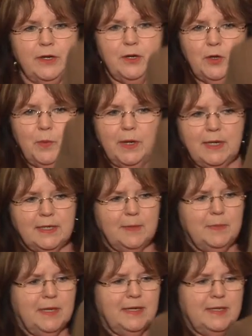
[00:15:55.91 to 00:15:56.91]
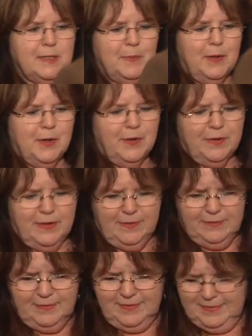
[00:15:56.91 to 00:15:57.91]
I don't know what I did, but it disappeared.
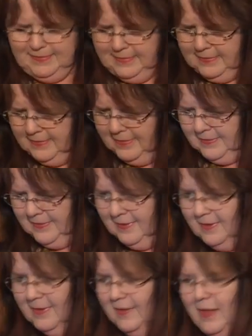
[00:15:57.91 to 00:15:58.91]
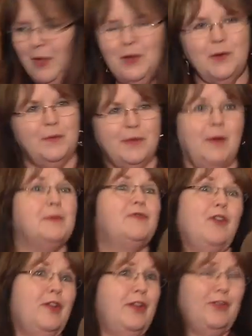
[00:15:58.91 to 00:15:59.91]
Thank you. That was
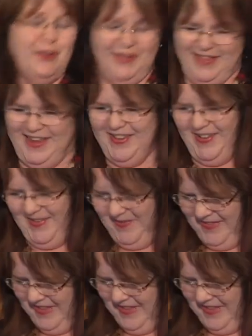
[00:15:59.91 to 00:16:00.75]
very easy. Thank you.